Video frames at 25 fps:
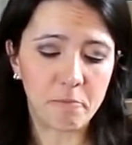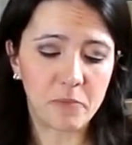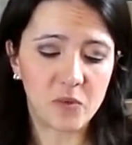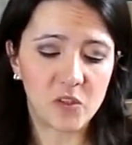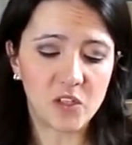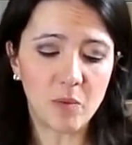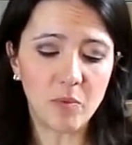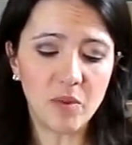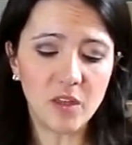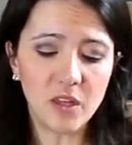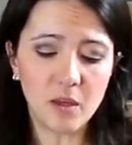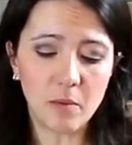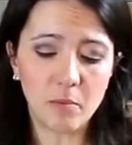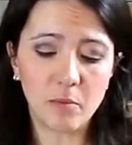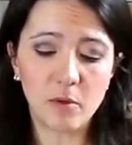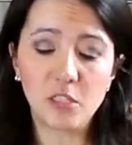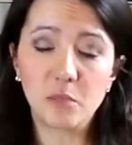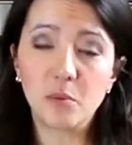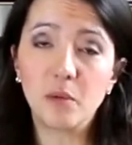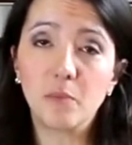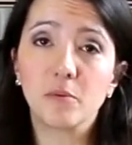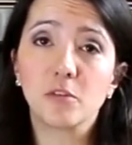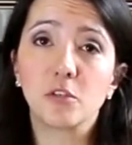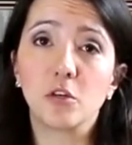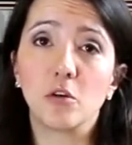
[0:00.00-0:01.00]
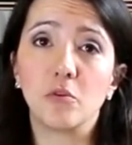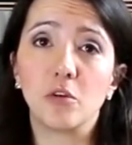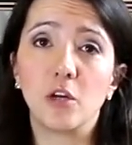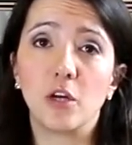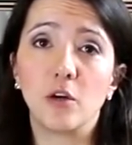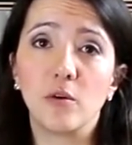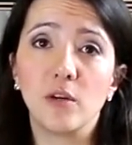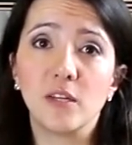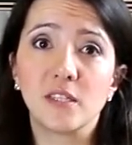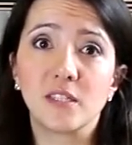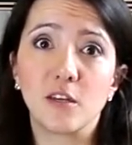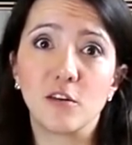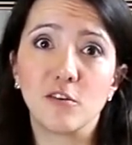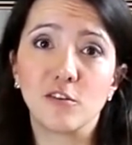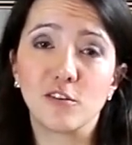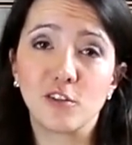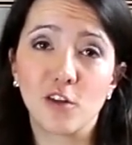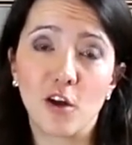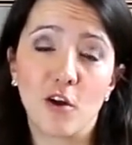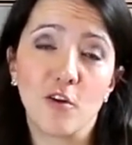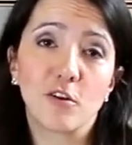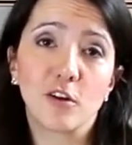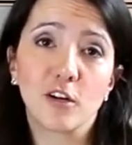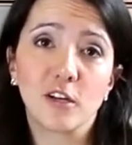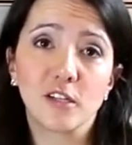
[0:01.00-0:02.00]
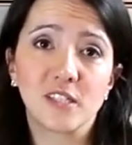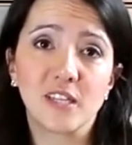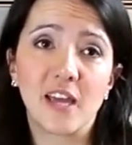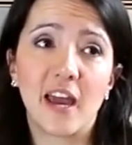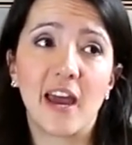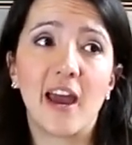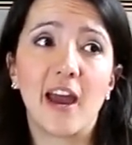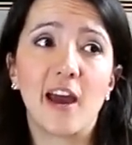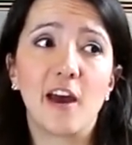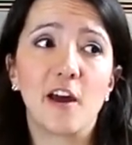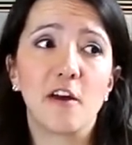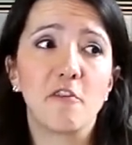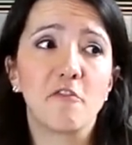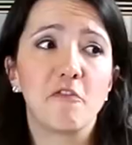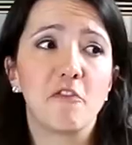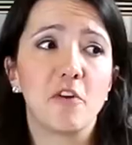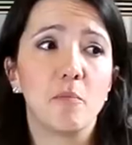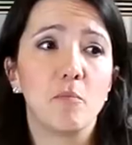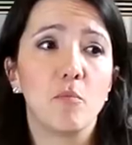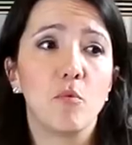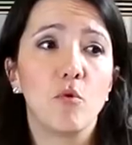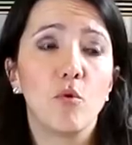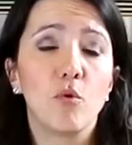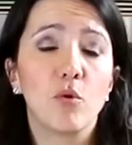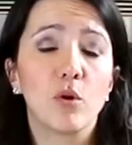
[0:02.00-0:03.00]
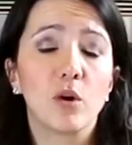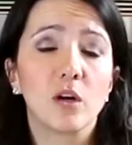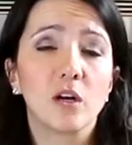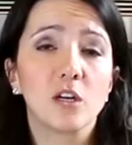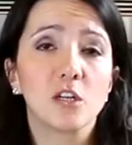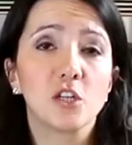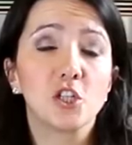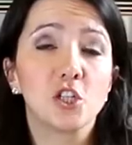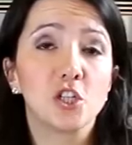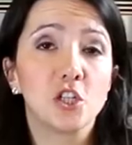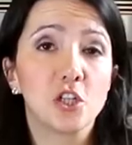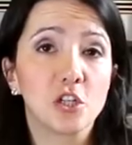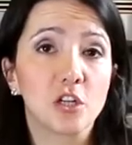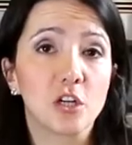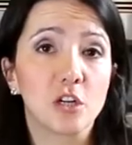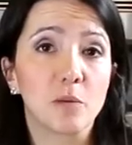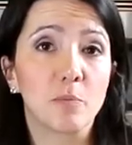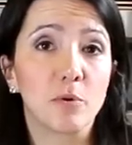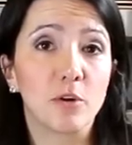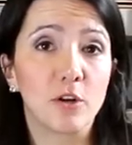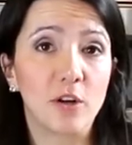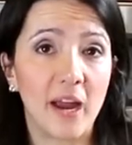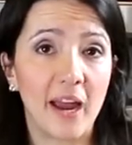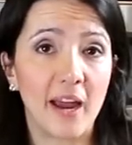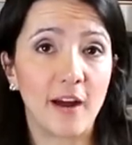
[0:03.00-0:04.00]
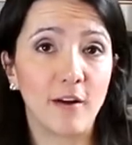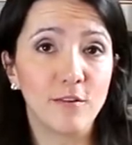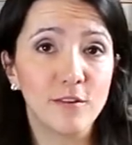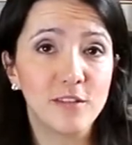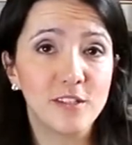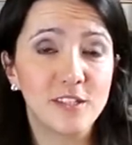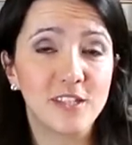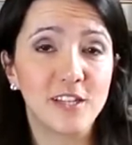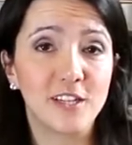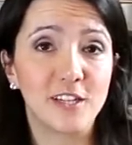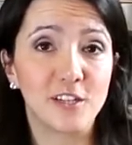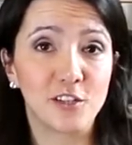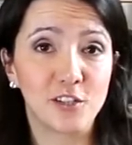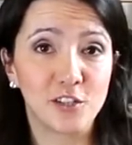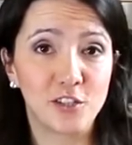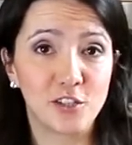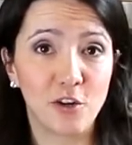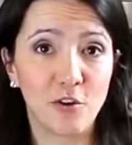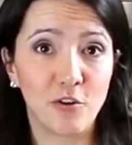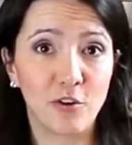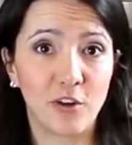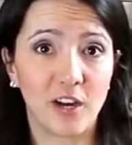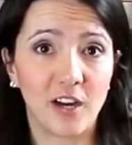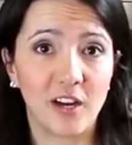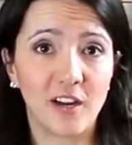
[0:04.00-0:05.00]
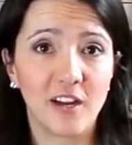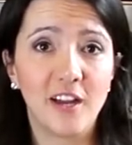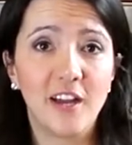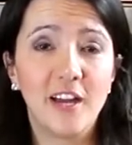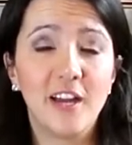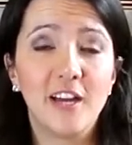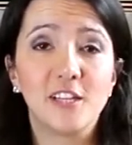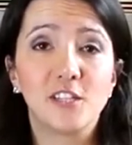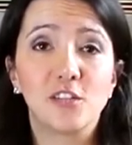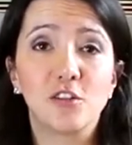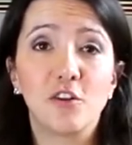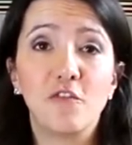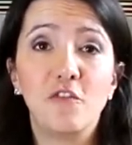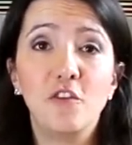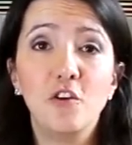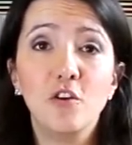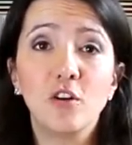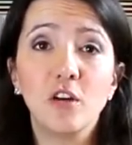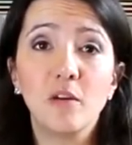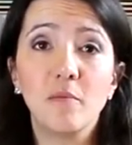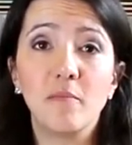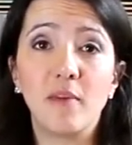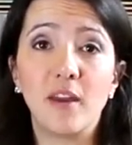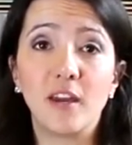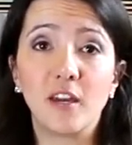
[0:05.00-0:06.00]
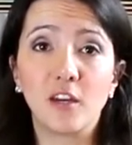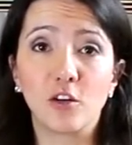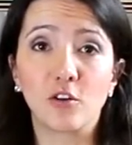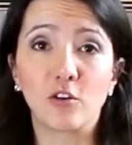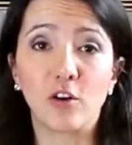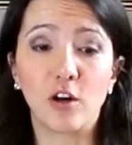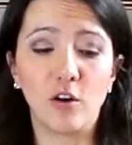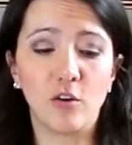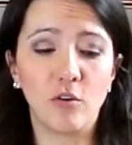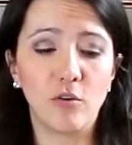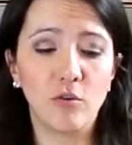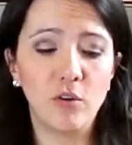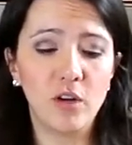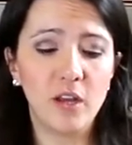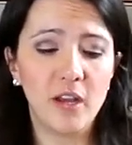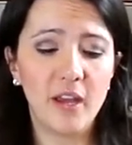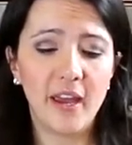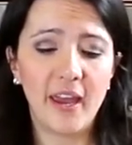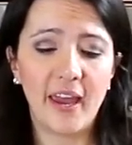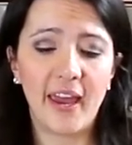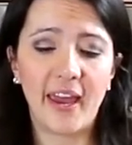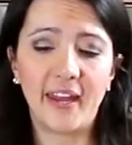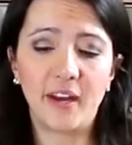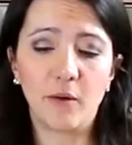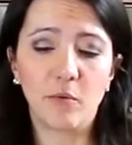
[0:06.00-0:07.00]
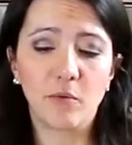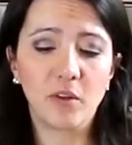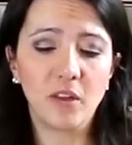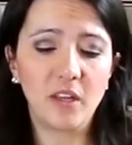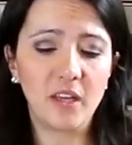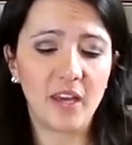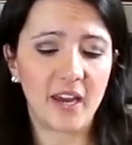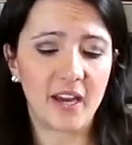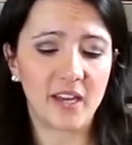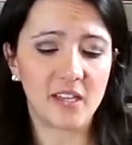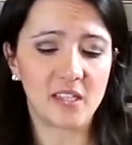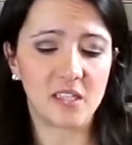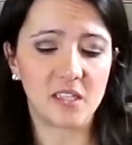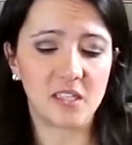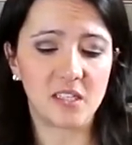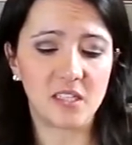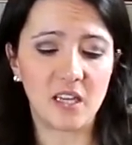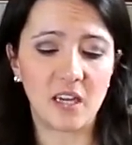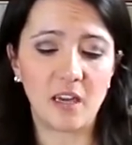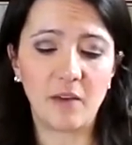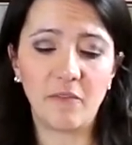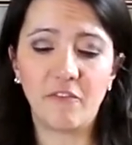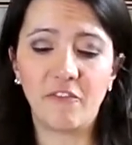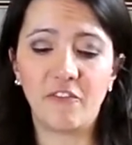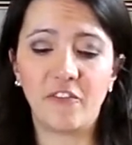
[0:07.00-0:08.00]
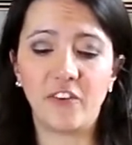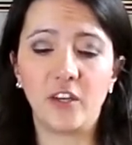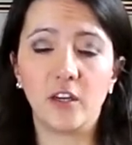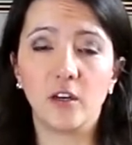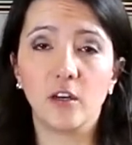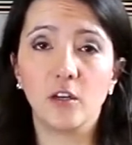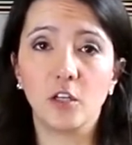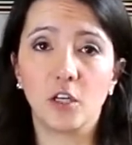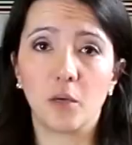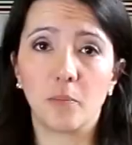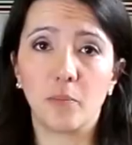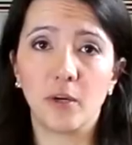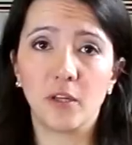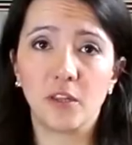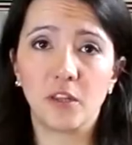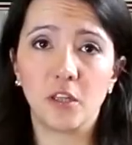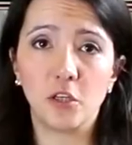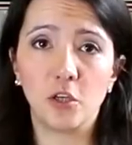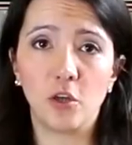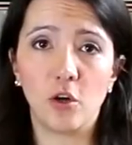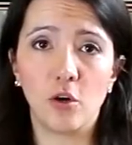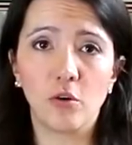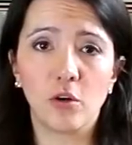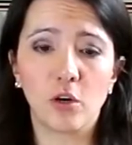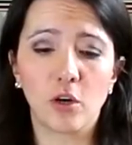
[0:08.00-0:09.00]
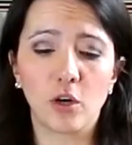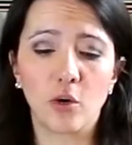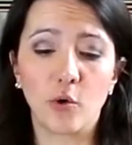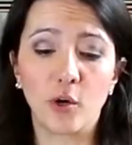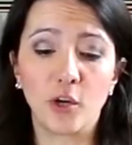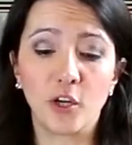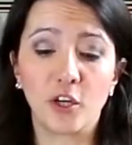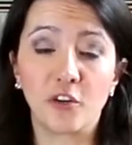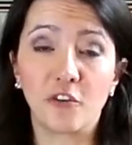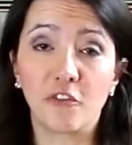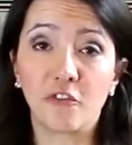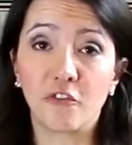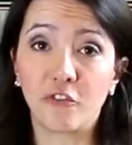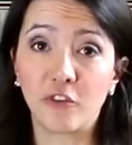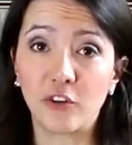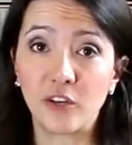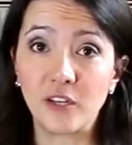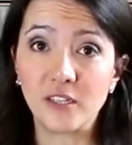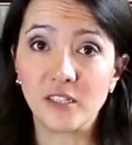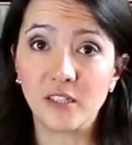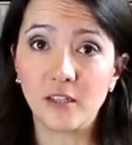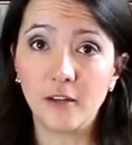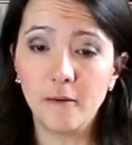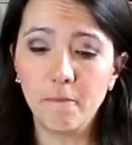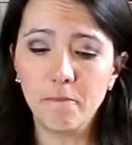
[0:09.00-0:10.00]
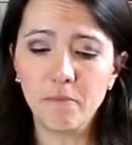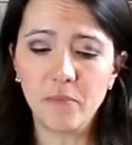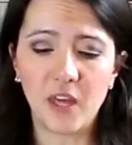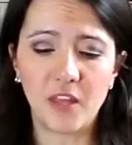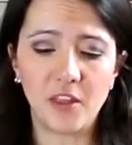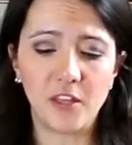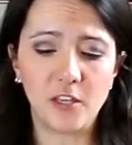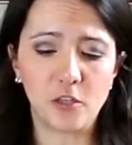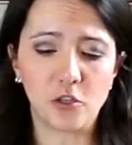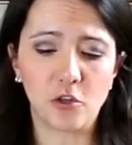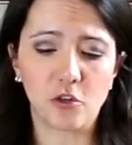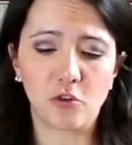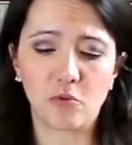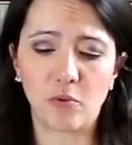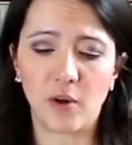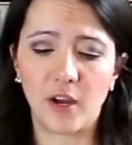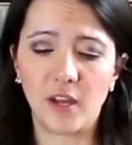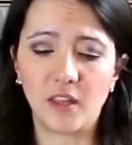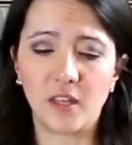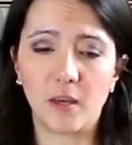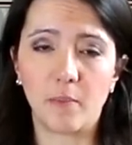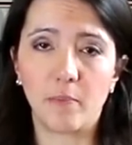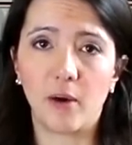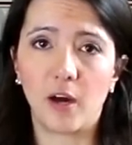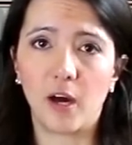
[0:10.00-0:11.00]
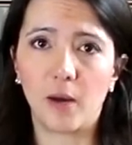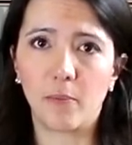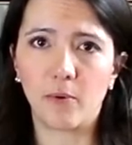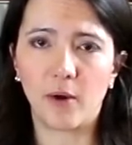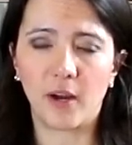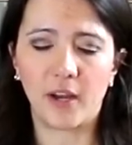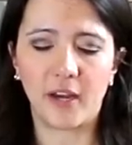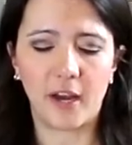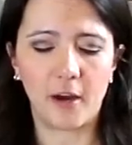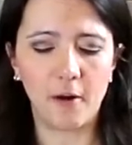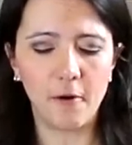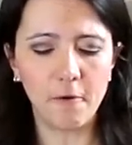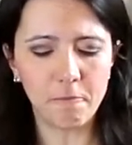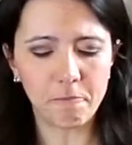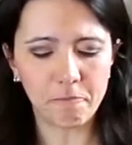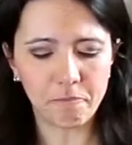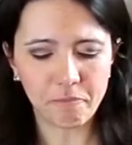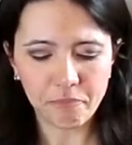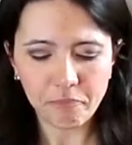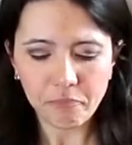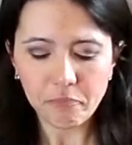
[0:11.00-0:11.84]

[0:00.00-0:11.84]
Something that most people don't know is those Go-Gurts have more sugar per ounce than a soda. So if you can make your own and it really has the same feel, you can put the yogurt or you could freeze them, and these are great, they pop right out.